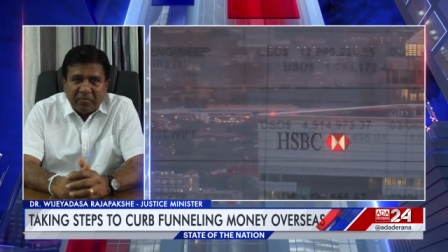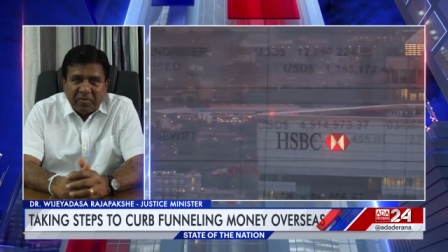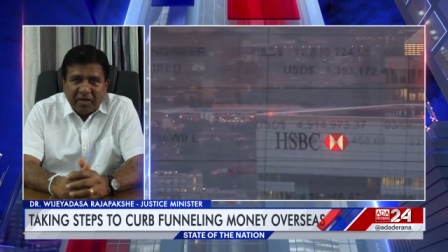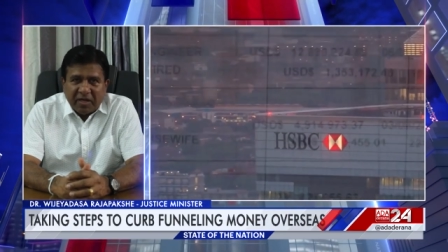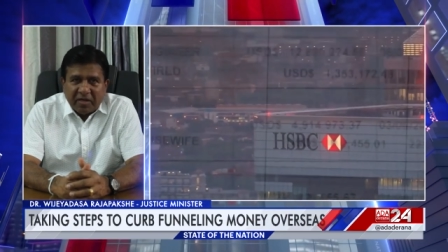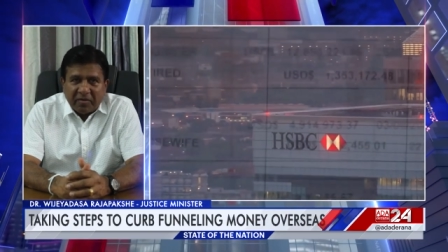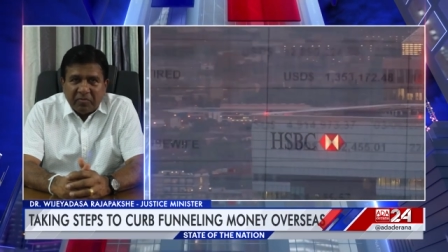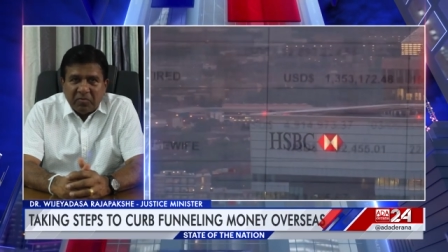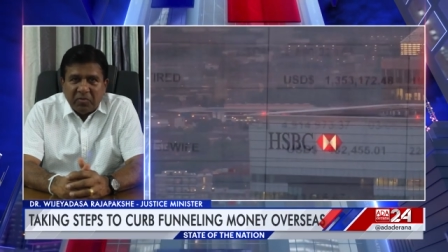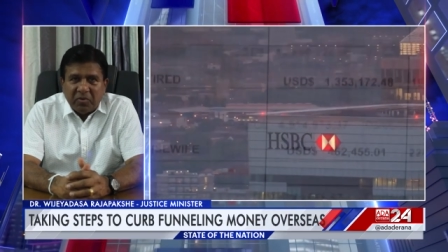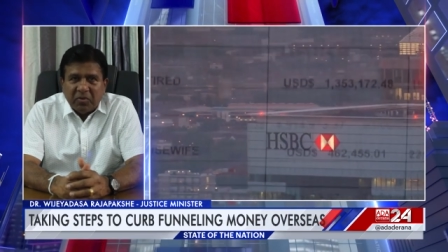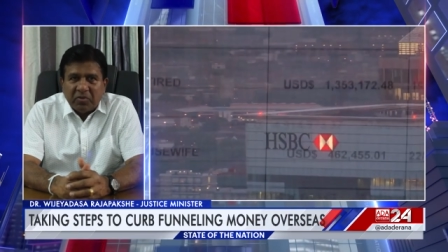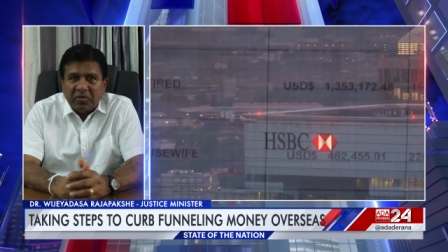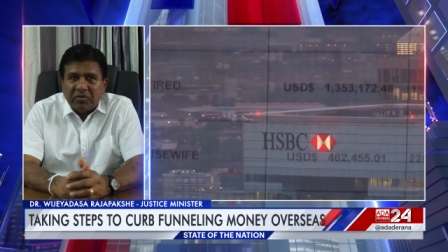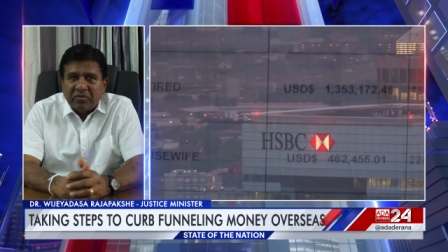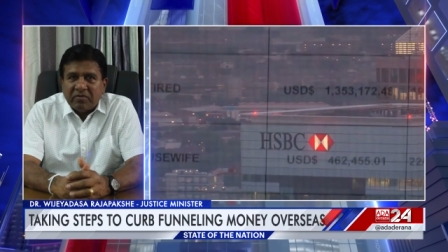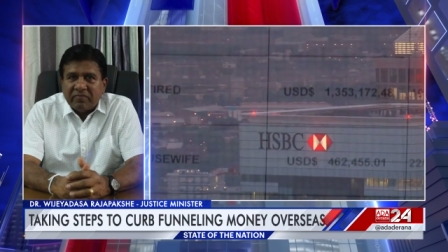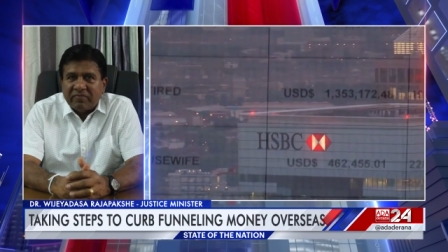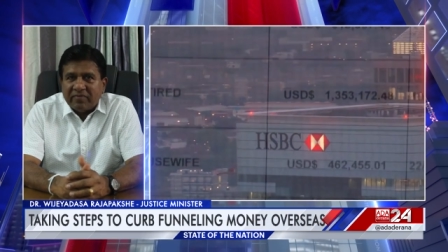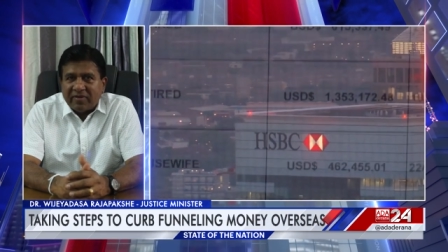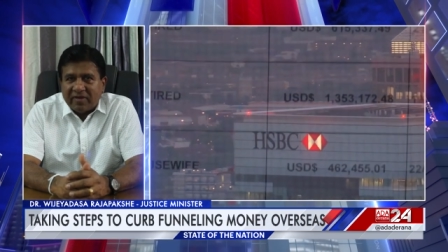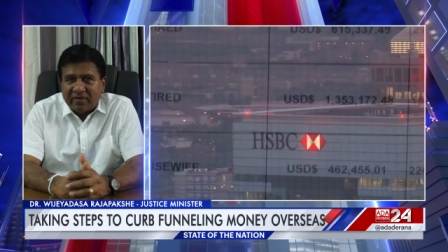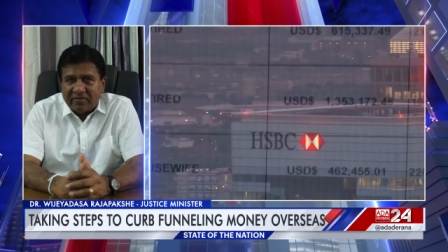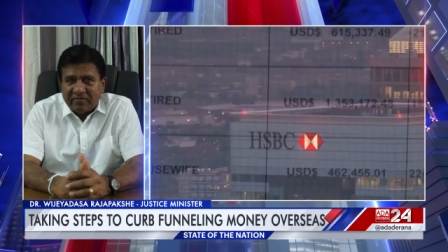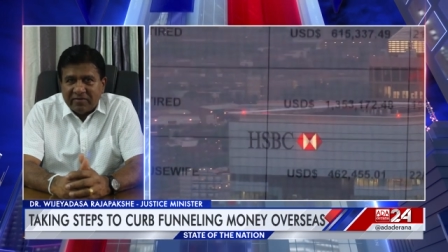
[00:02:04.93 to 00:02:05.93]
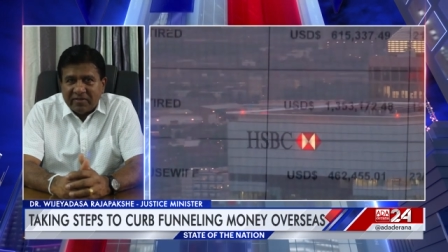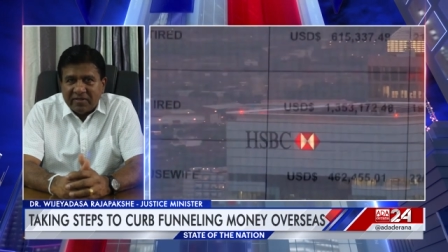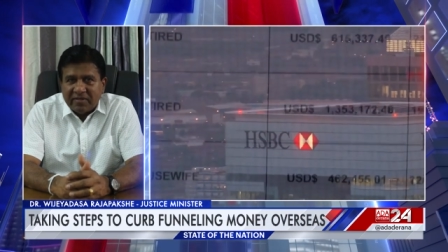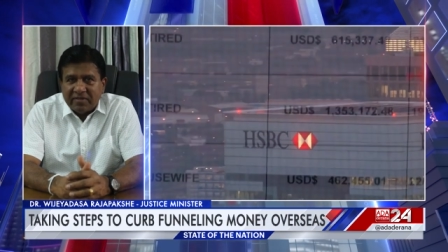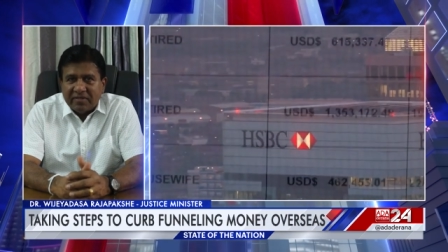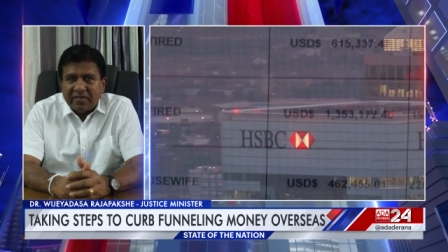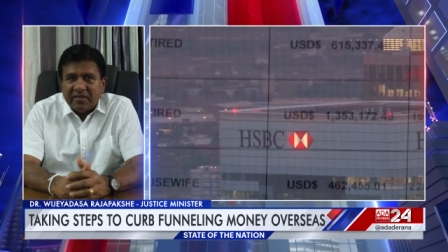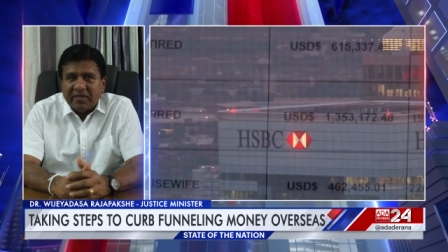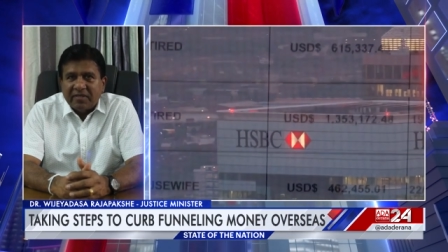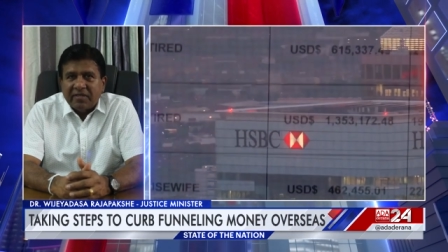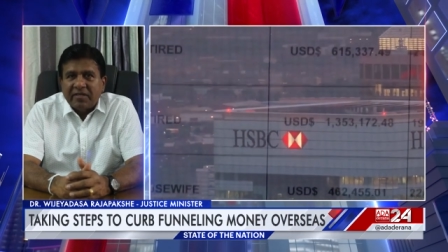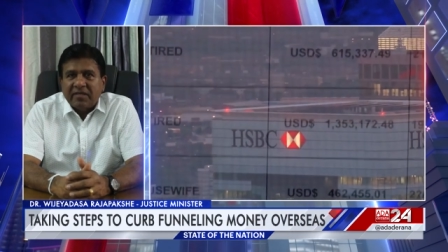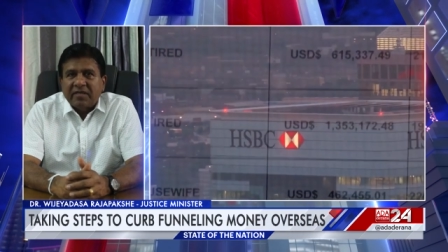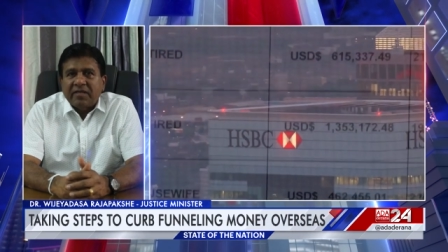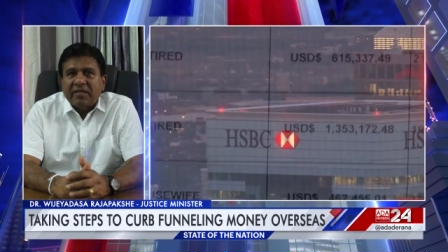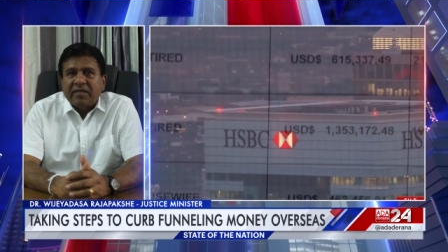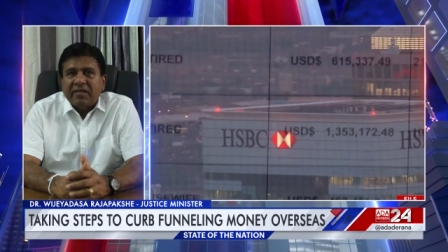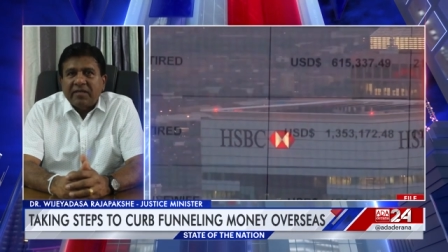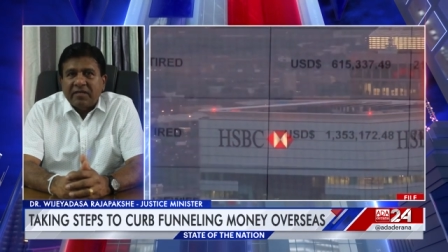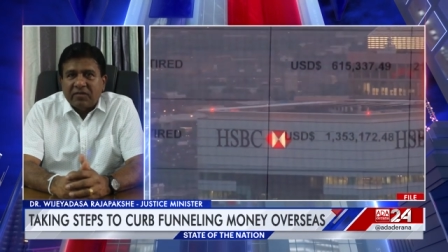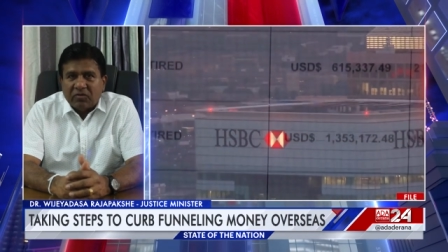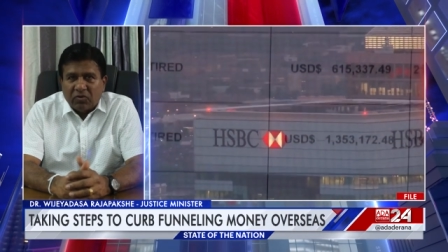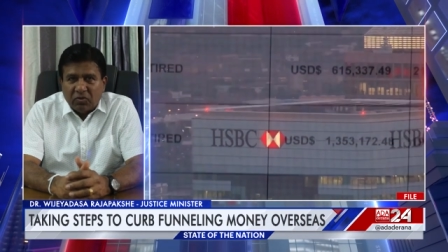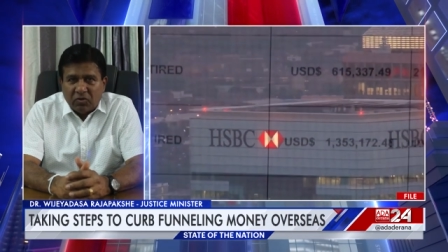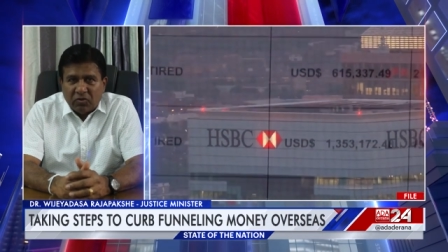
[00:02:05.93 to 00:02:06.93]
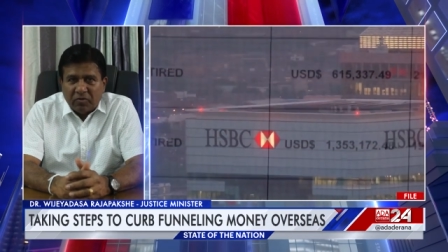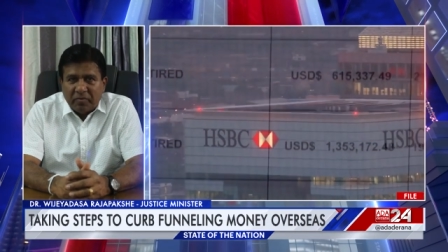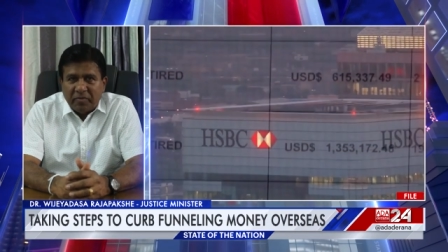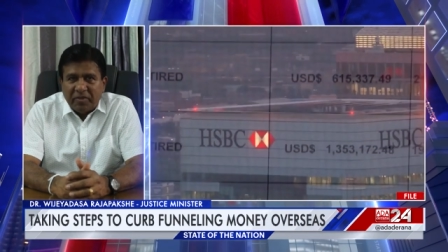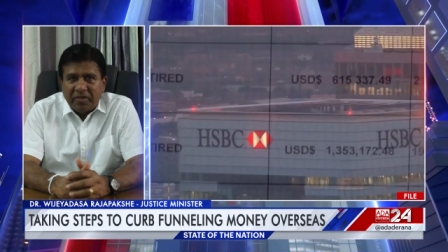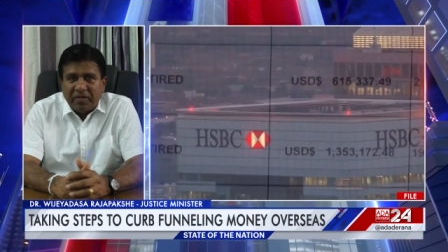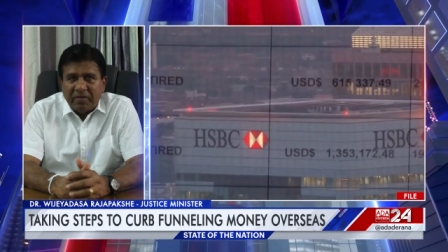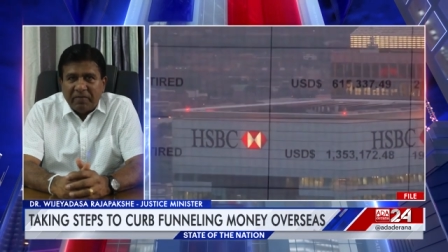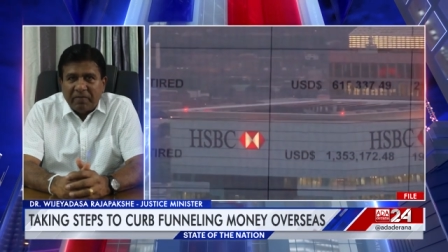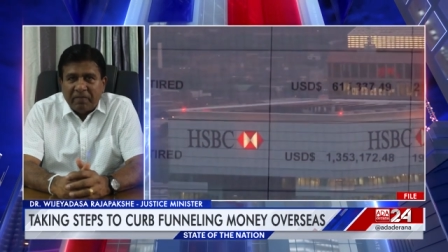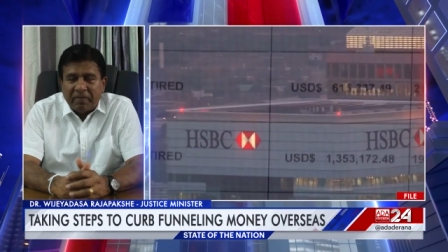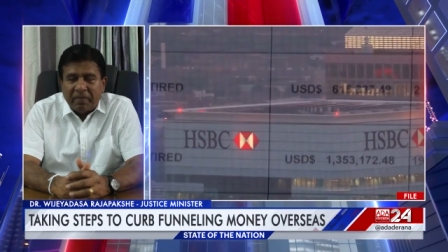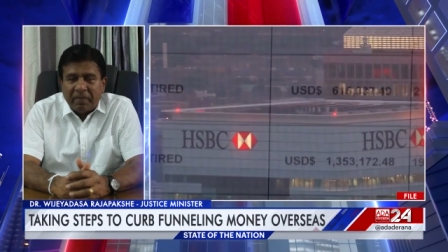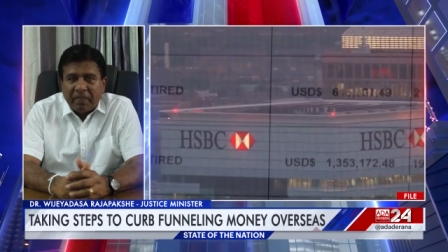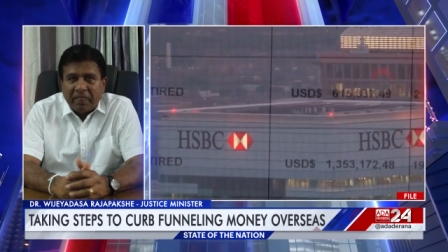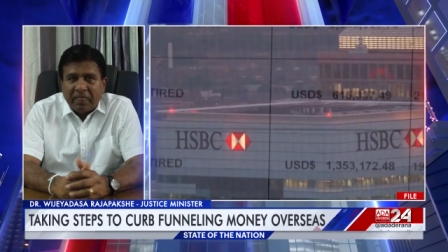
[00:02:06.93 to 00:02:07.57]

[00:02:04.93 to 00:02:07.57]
backbone of our economy.